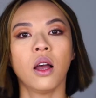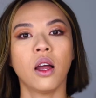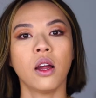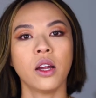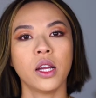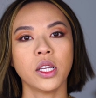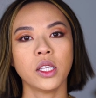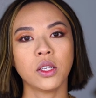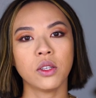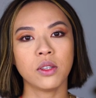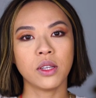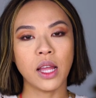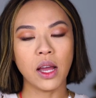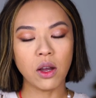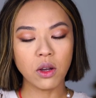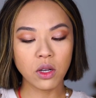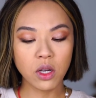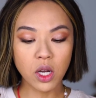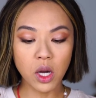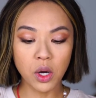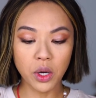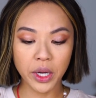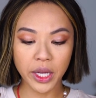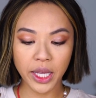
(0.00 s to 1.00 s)
right, so now
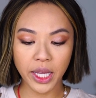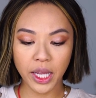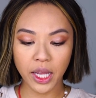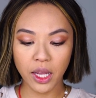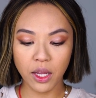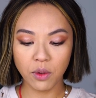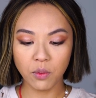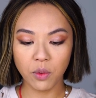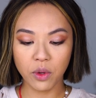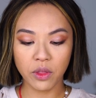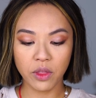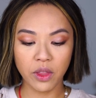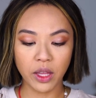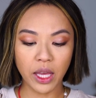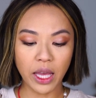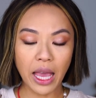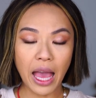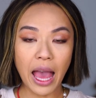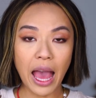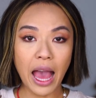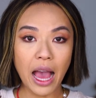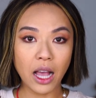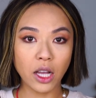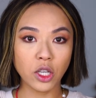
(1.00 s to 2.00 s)
going in with the
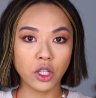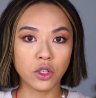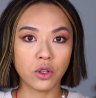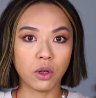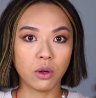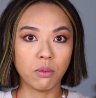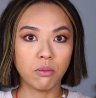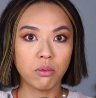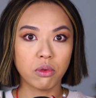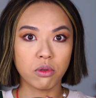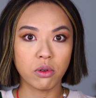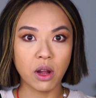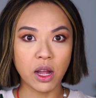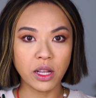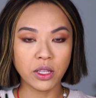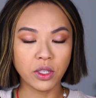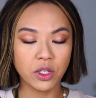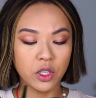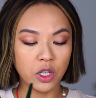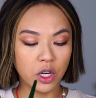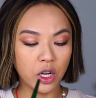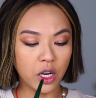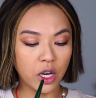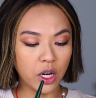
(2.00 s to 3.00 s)
actual
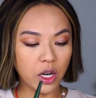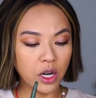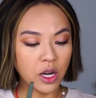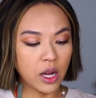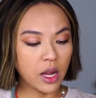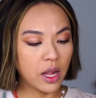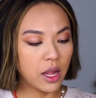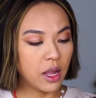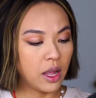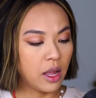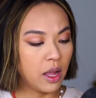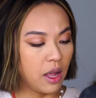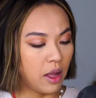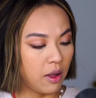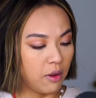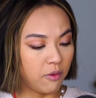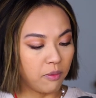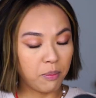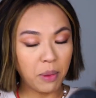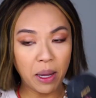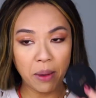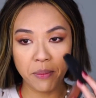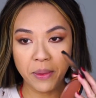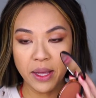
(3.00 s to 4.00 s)
bronzer,
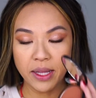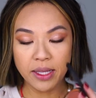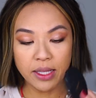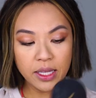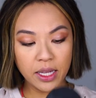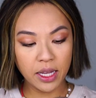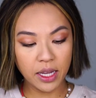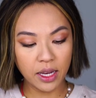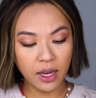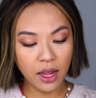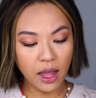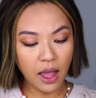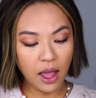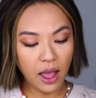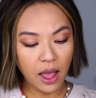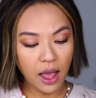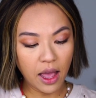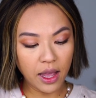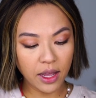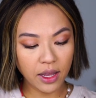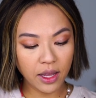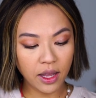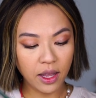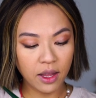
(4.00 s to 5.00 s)
by Mented,
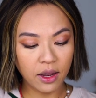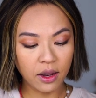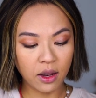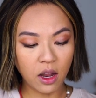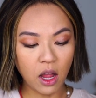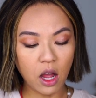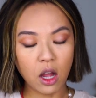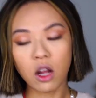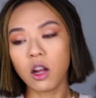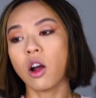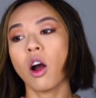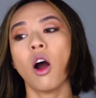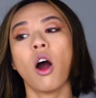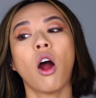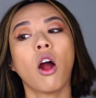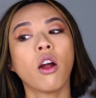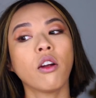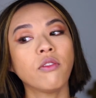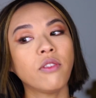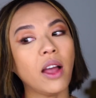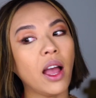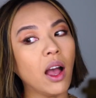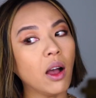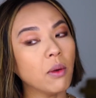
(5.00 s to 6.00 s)
I can
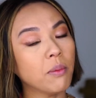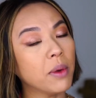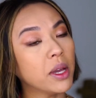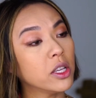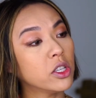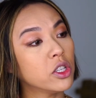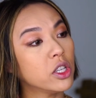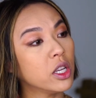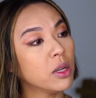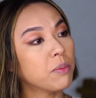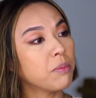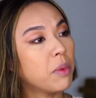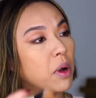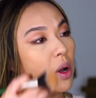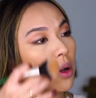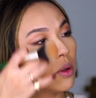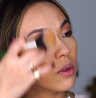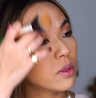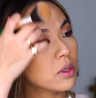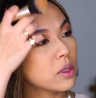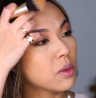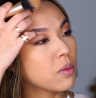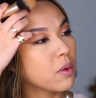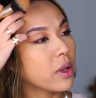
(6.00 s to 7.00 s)
carve out my
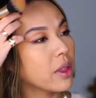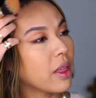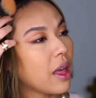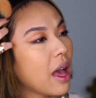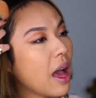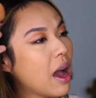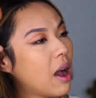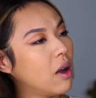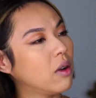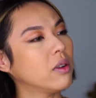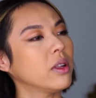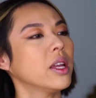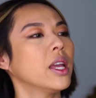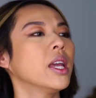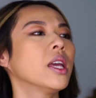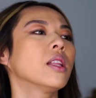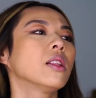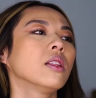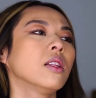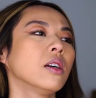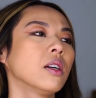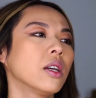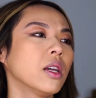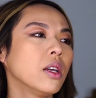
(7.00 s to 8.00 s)
cheekbones without it
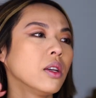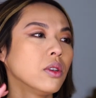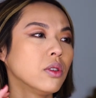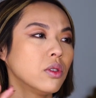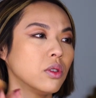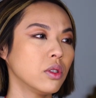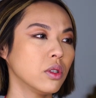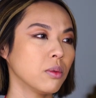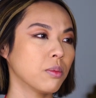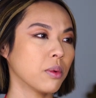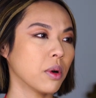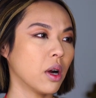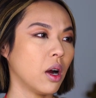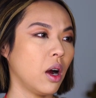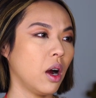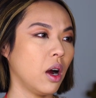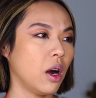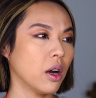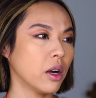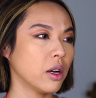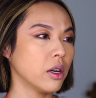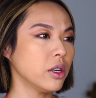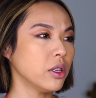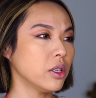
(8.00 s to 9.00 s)
looking super
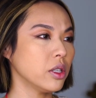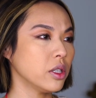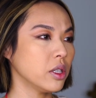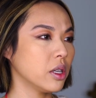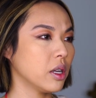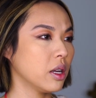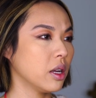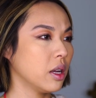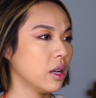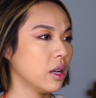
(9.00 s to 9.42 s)
harsh.